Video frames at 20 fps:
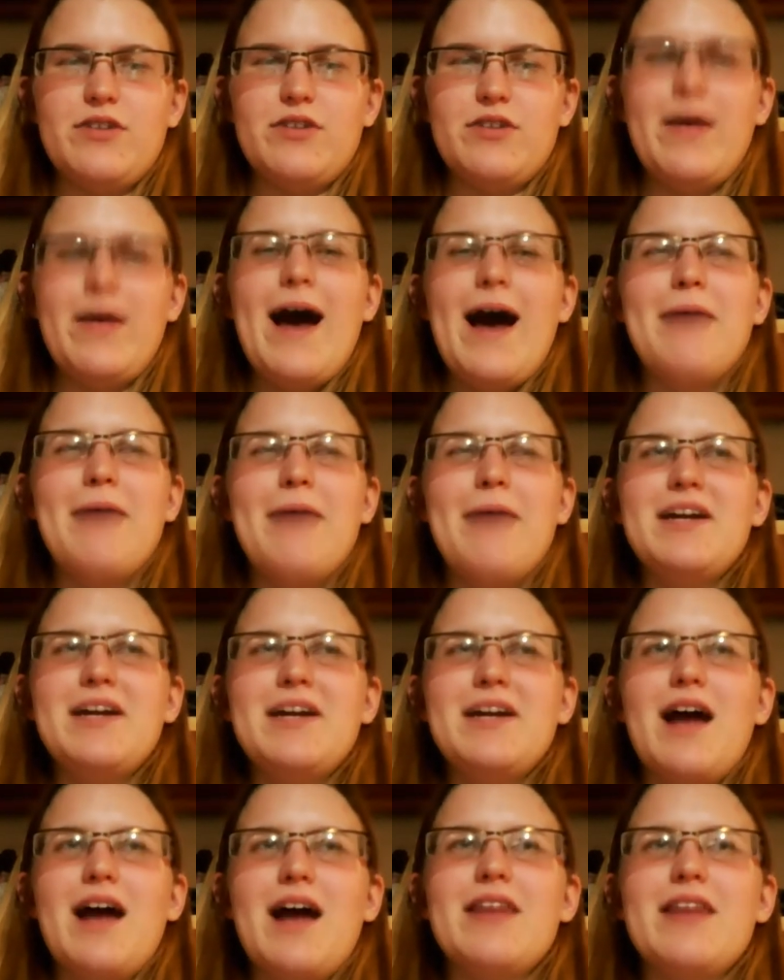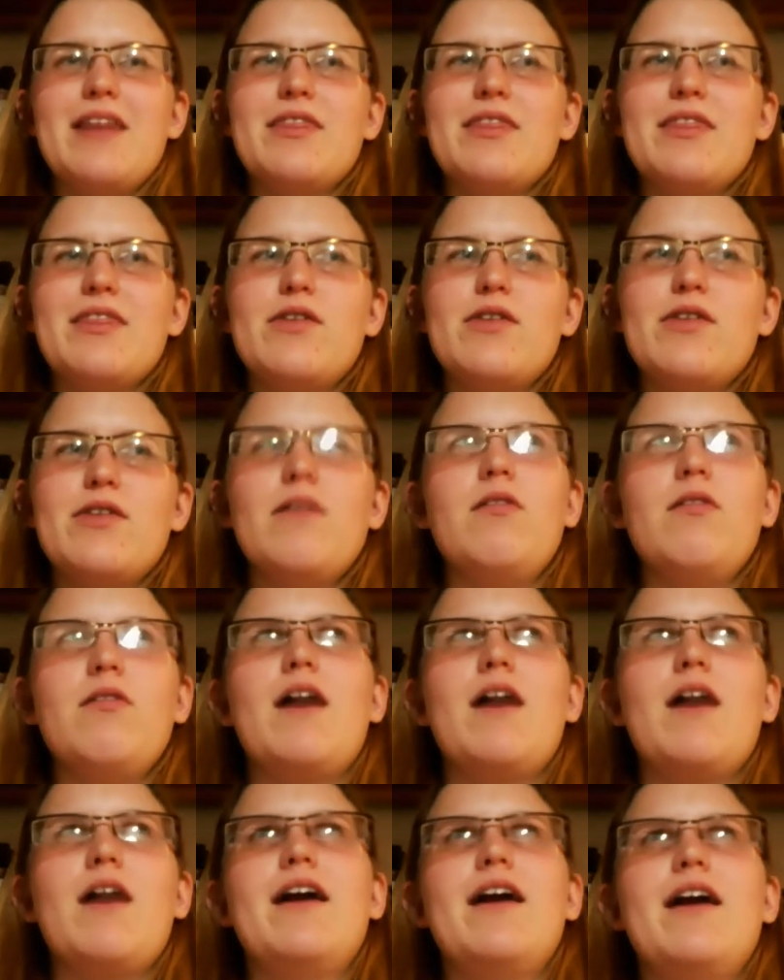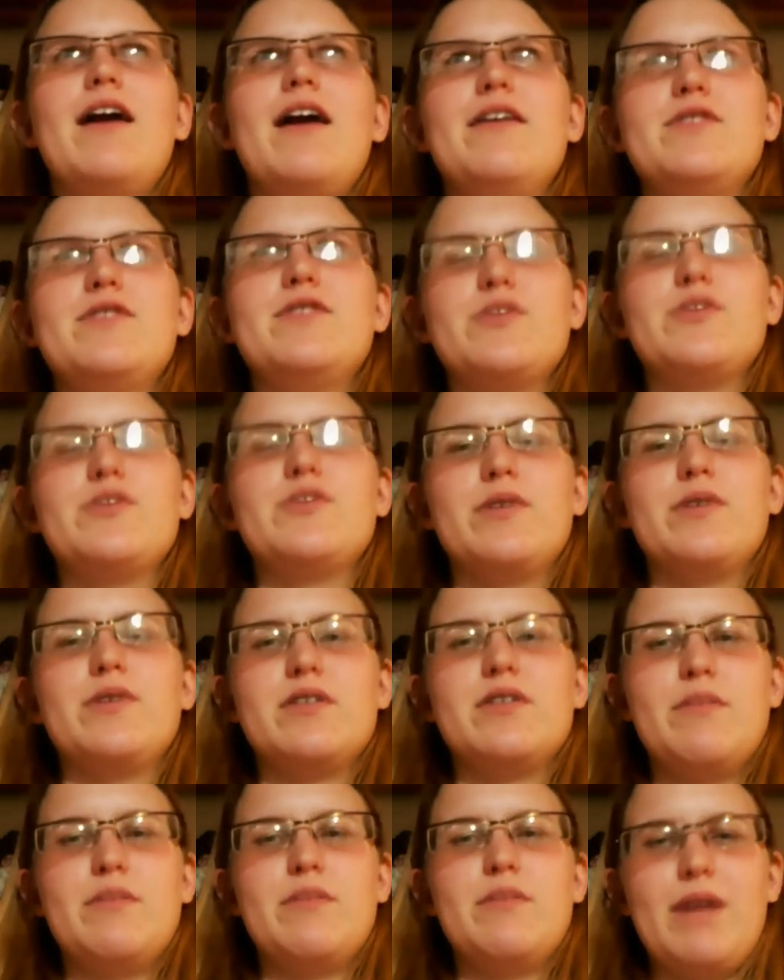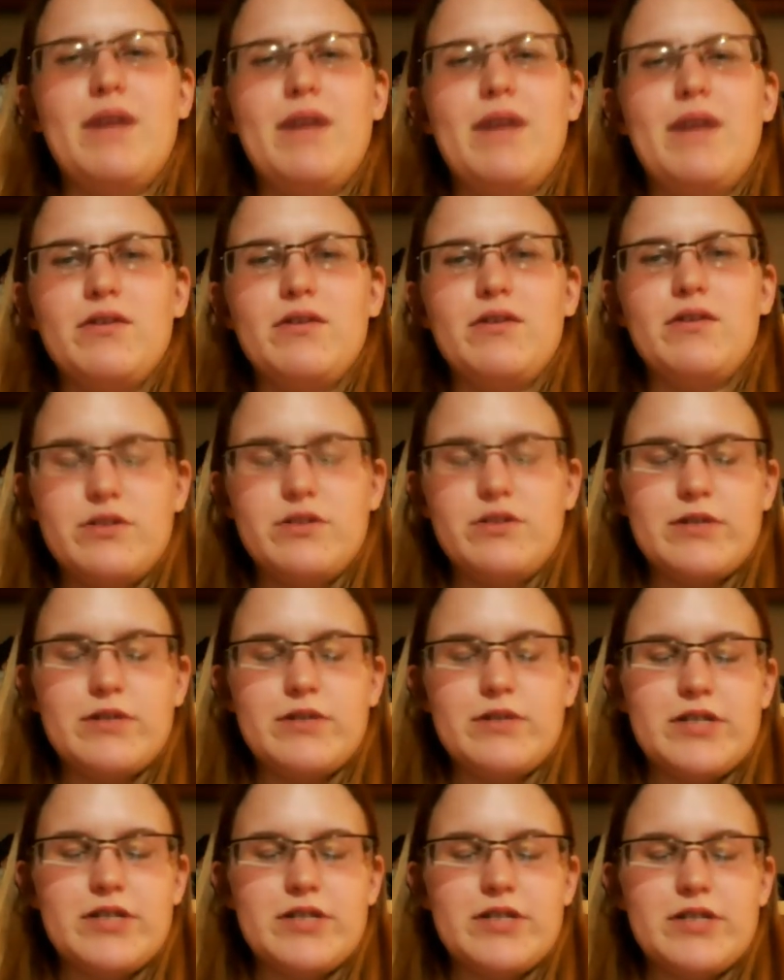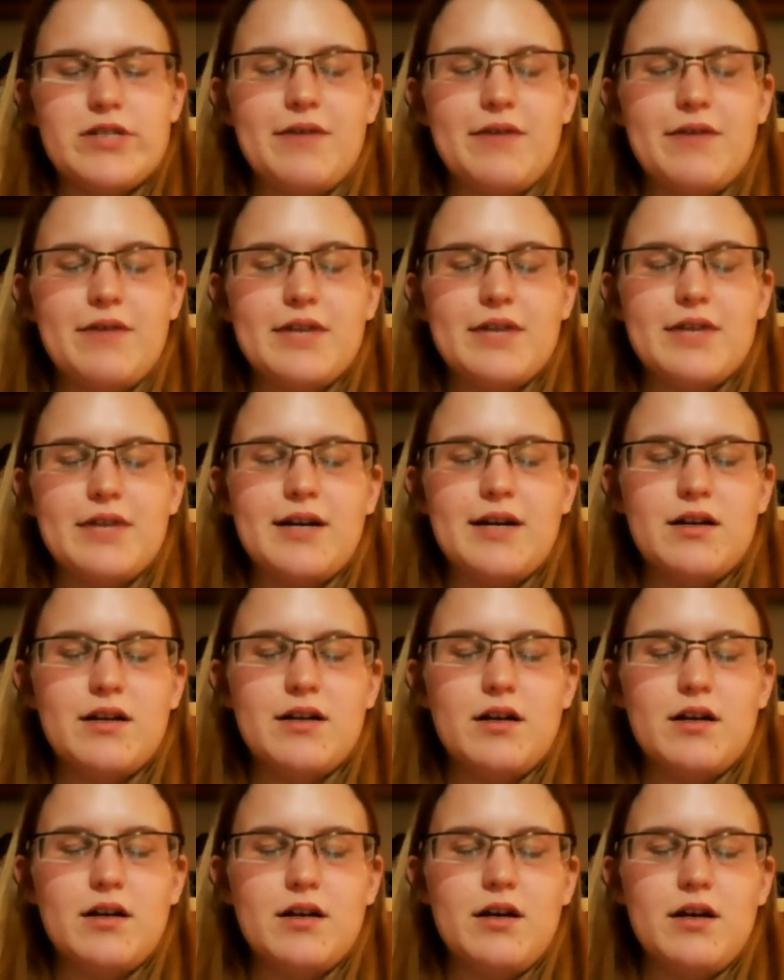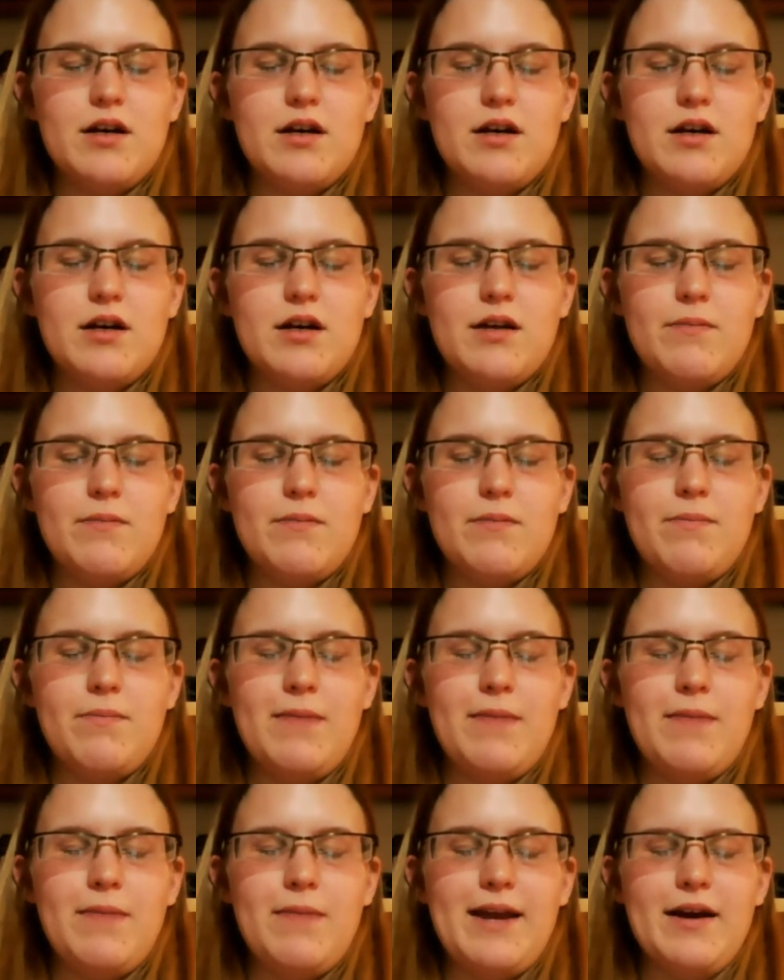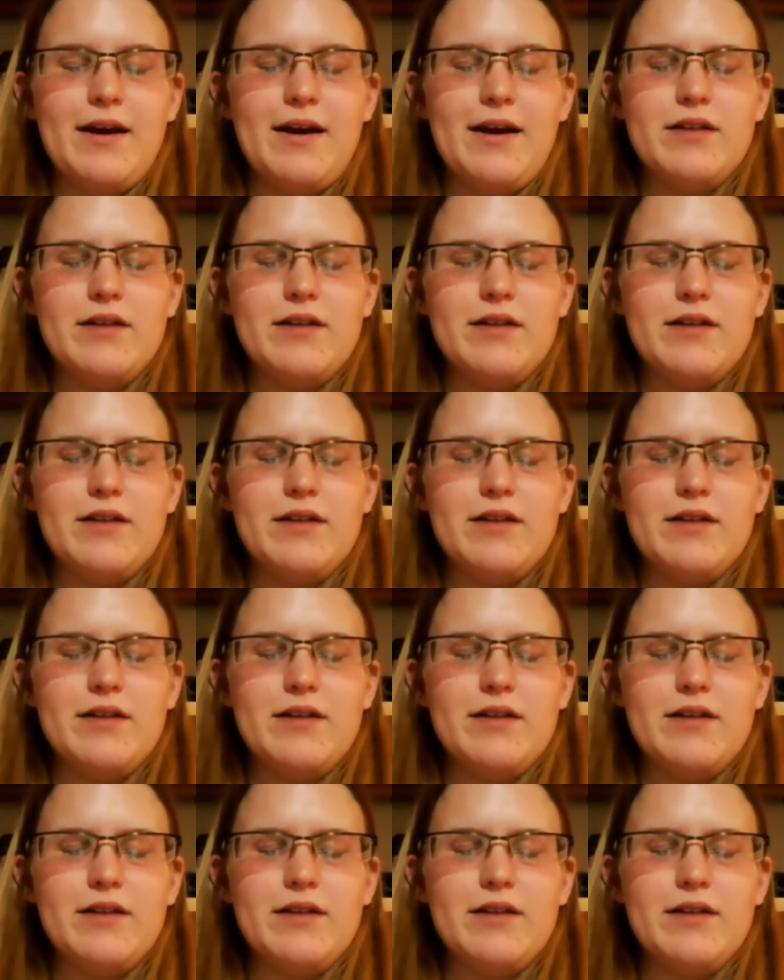I mean, there are a lot of disorders and medical disorders out there, and